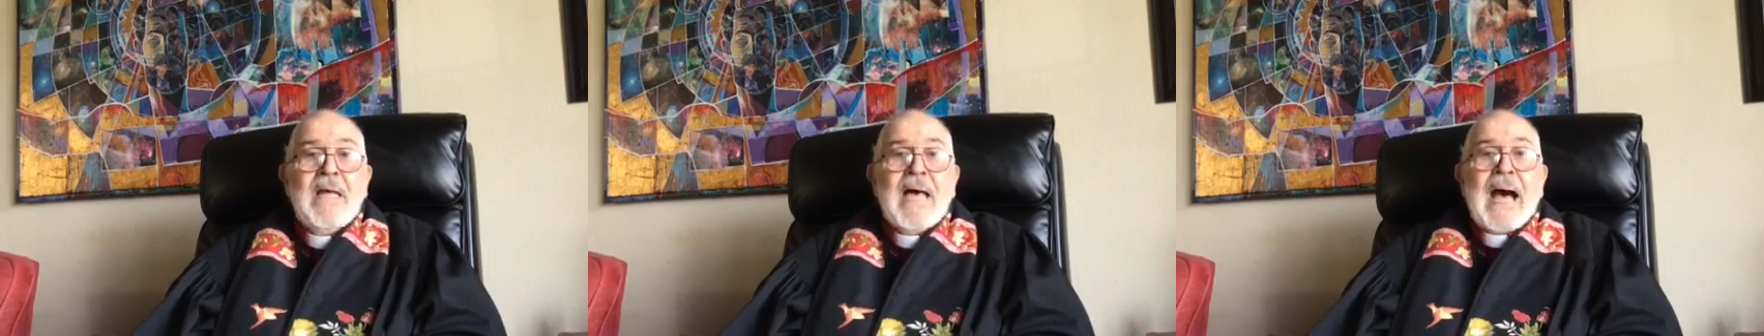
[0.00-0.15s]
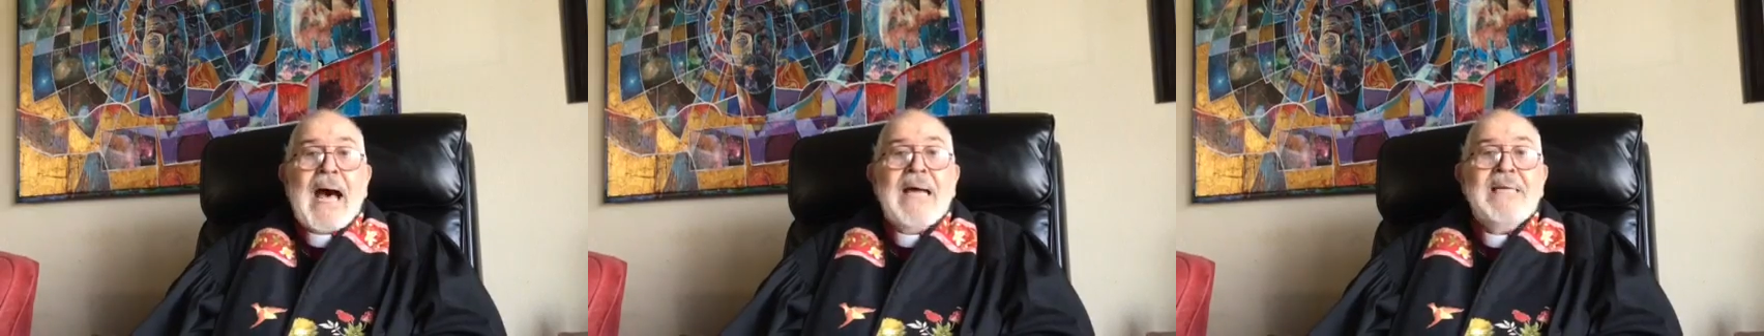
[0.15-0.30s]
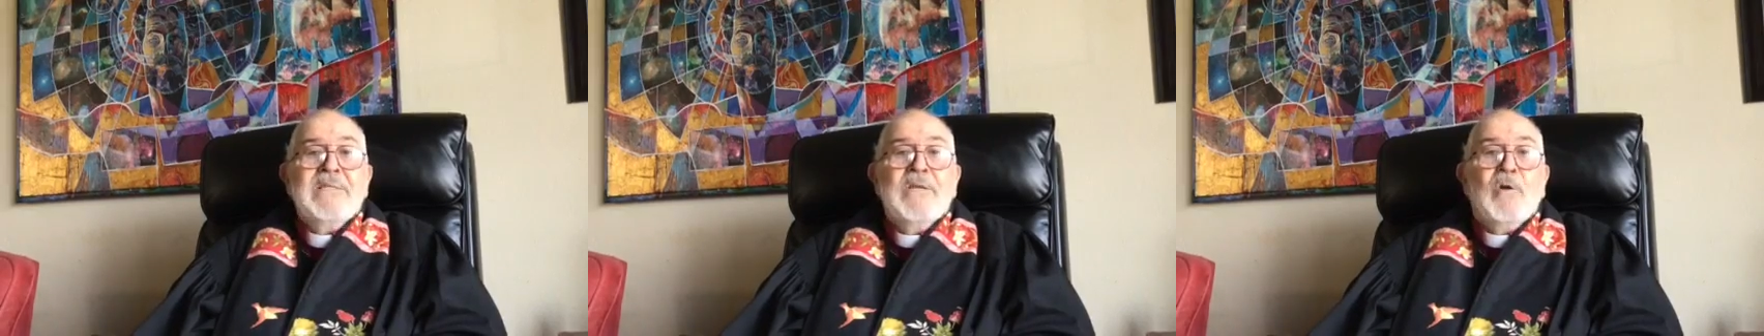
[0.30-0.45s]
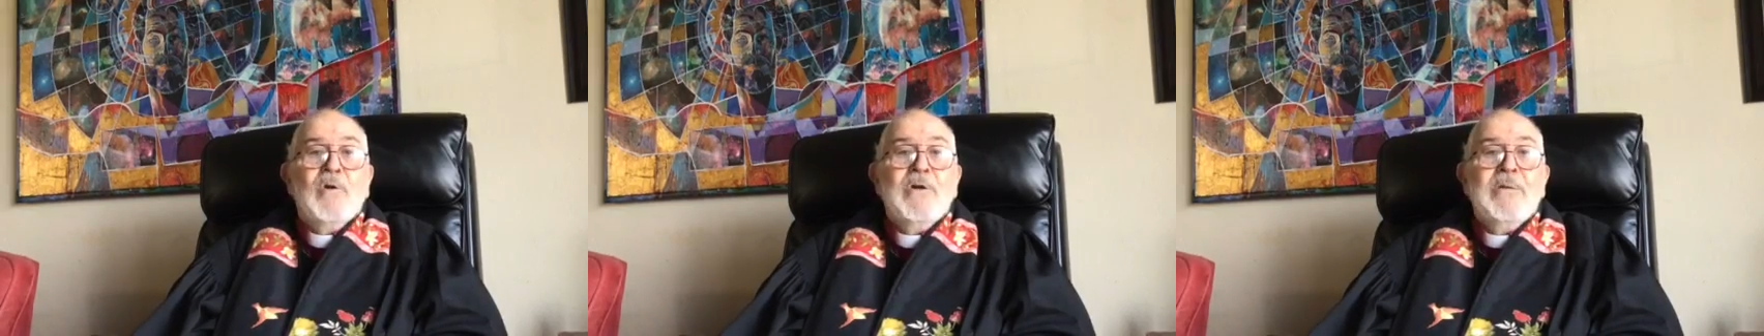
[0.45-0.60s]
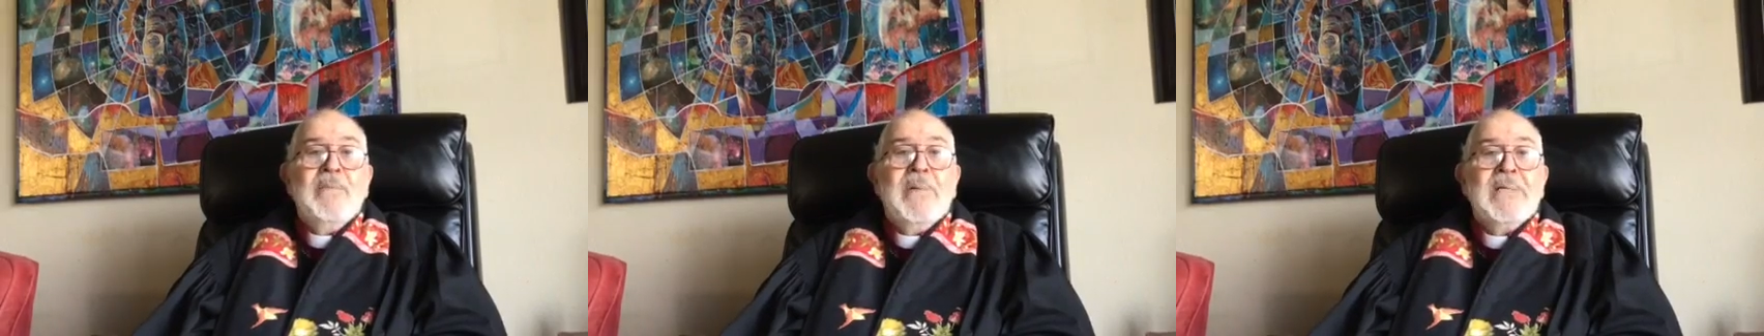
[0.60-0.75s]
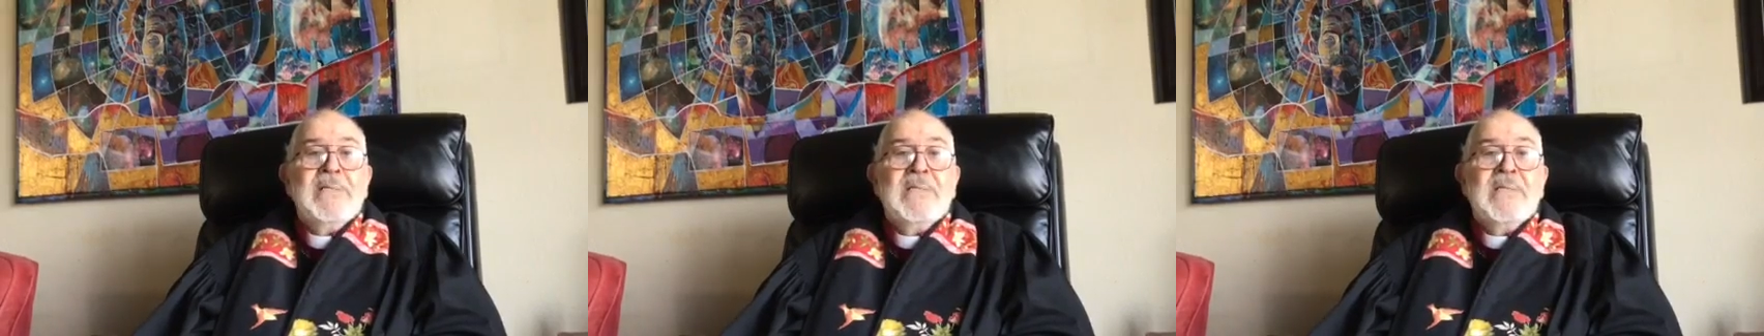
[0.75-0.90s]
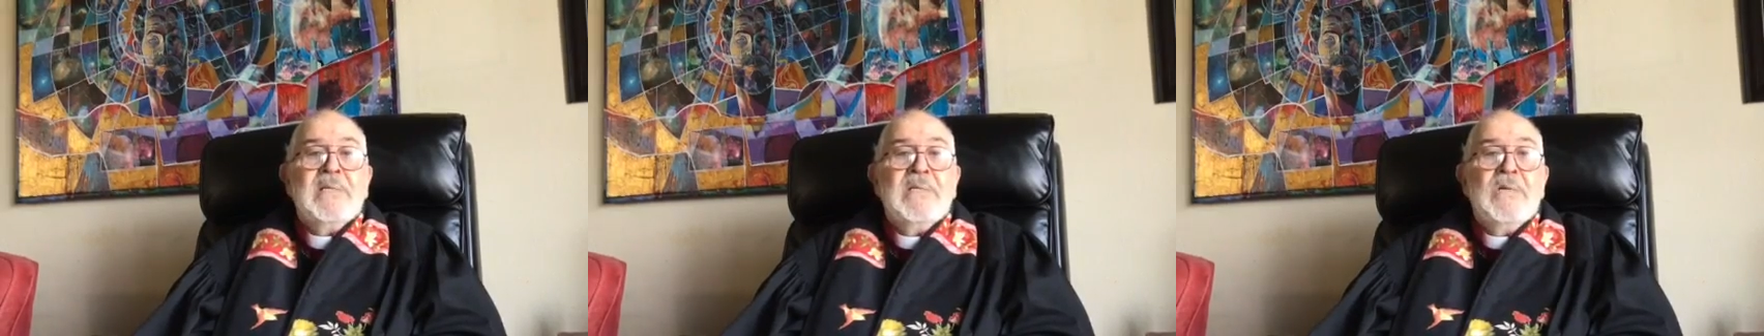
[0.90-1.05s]
I told him, I
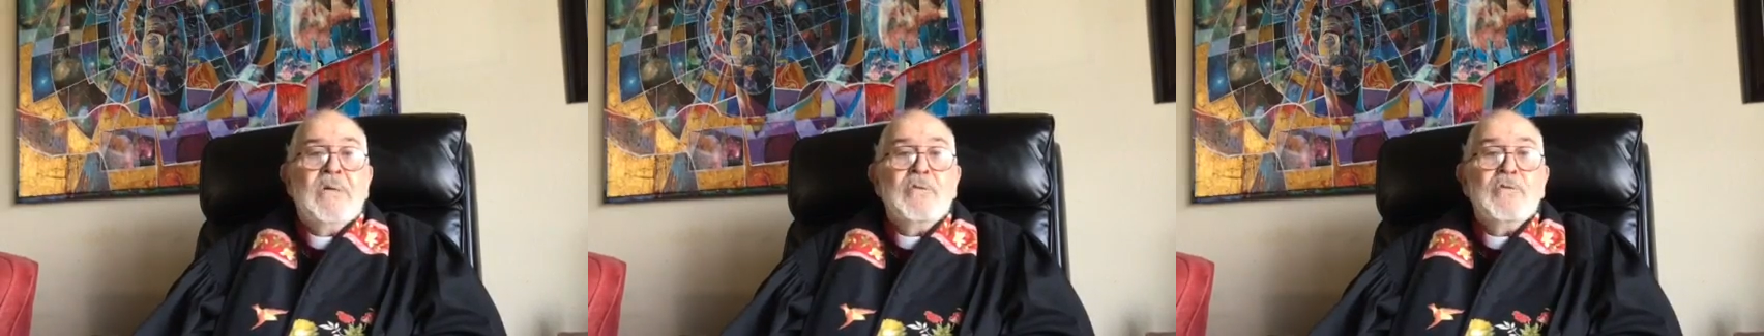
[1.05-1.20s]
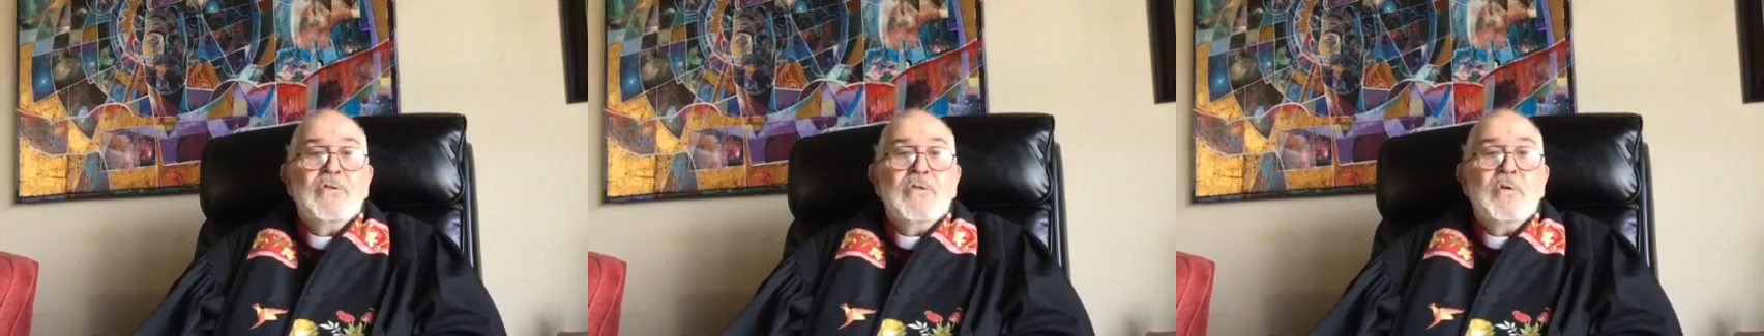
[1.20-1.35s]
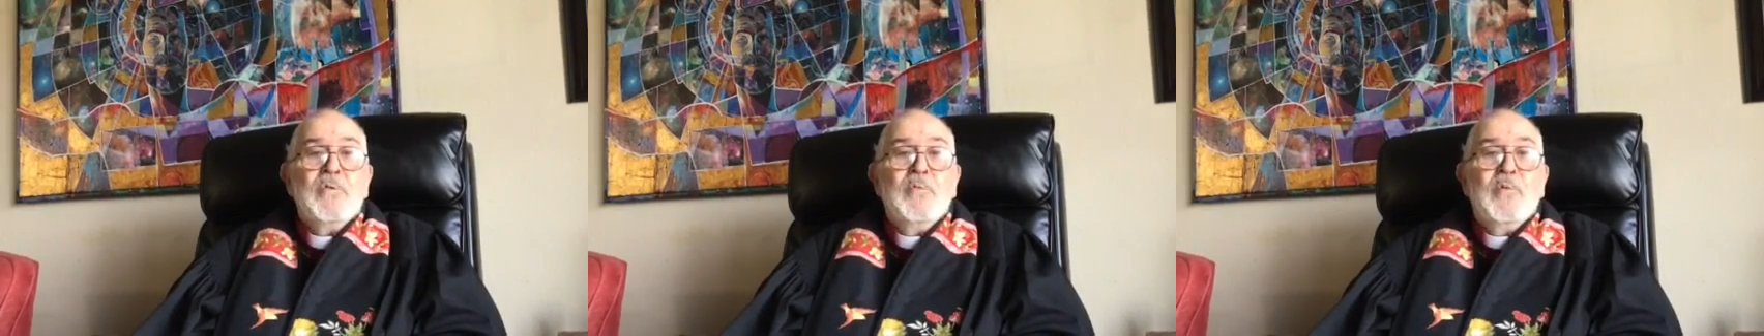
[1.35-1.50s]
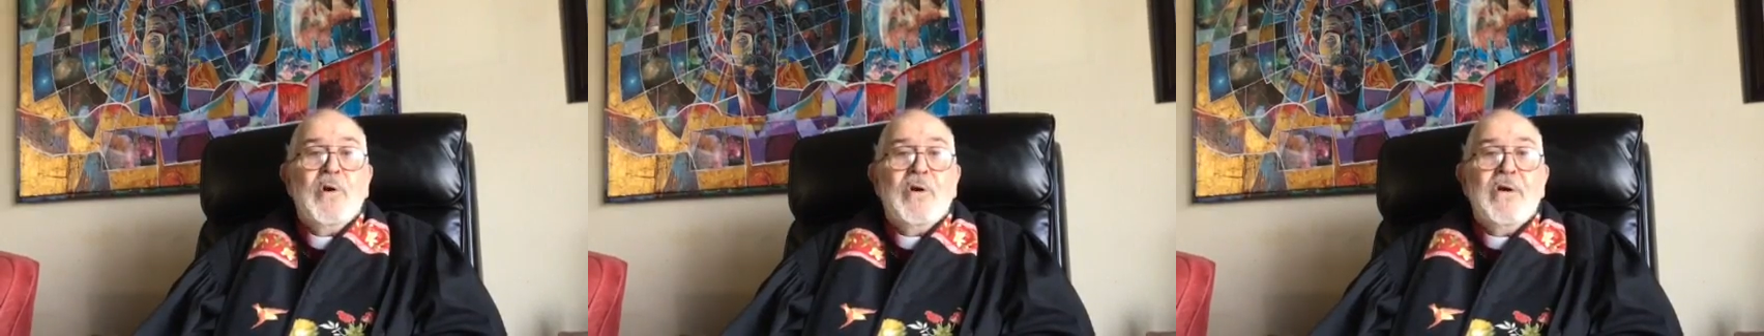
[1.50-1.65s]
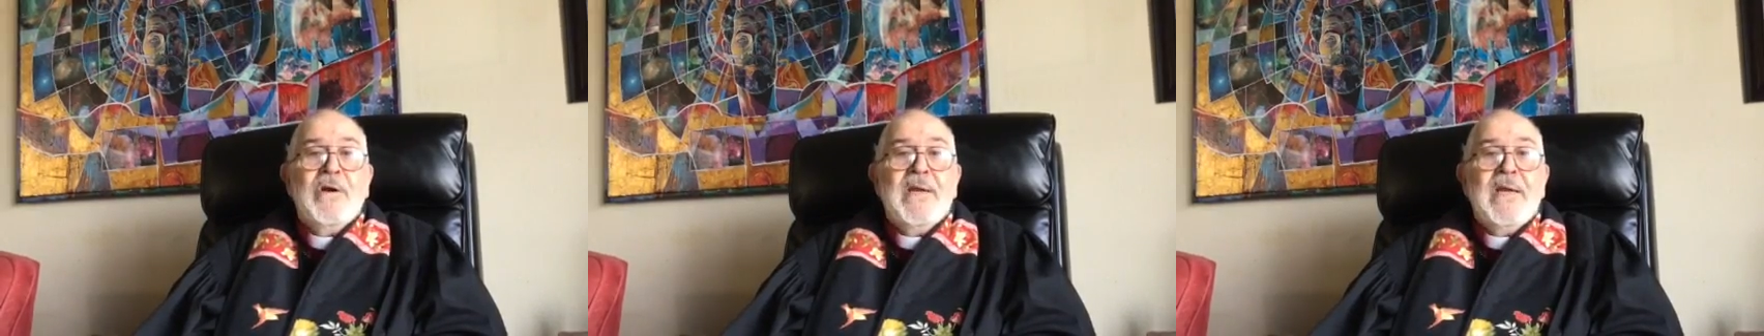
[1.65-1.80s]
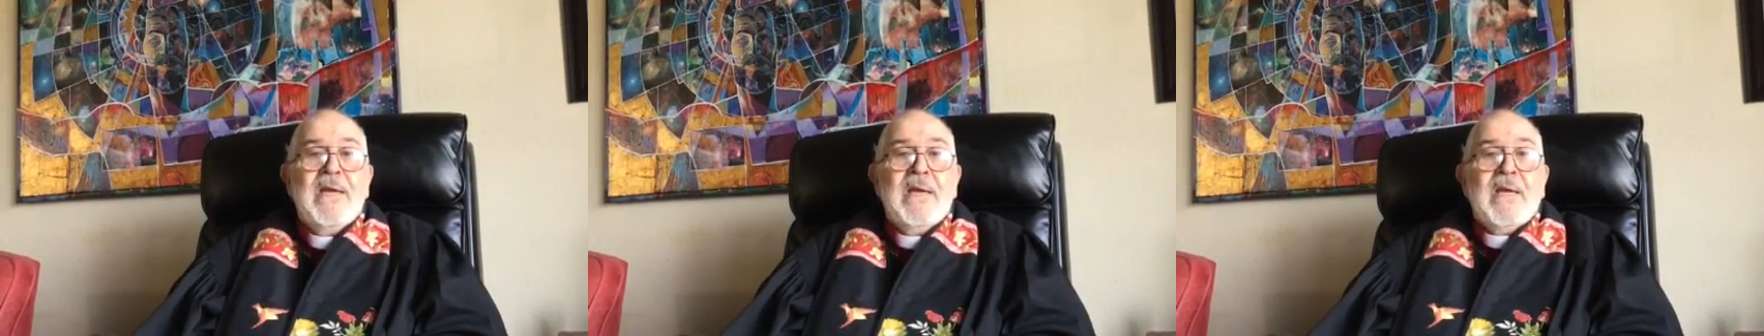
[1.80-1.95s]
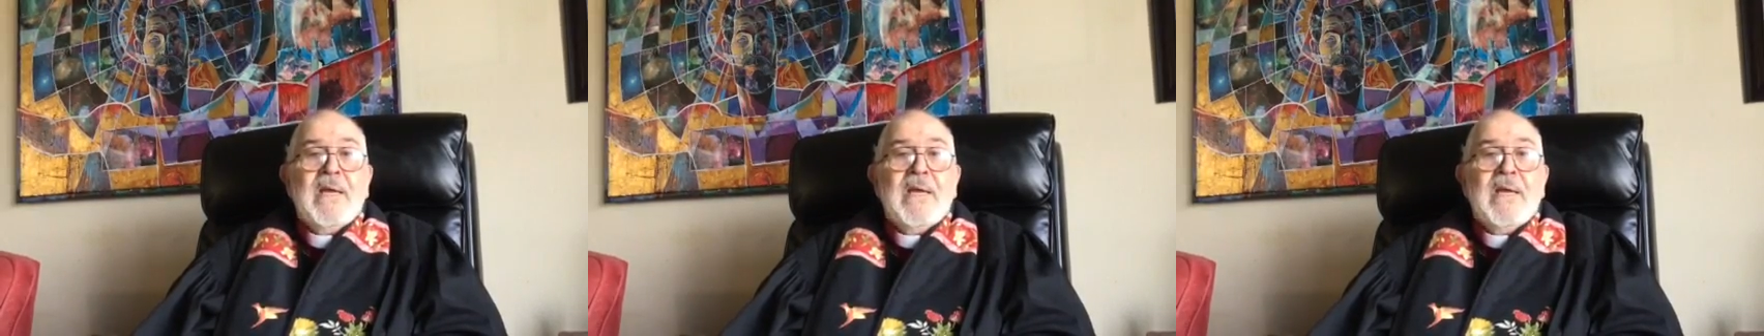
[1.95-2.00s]
said, don't you worry.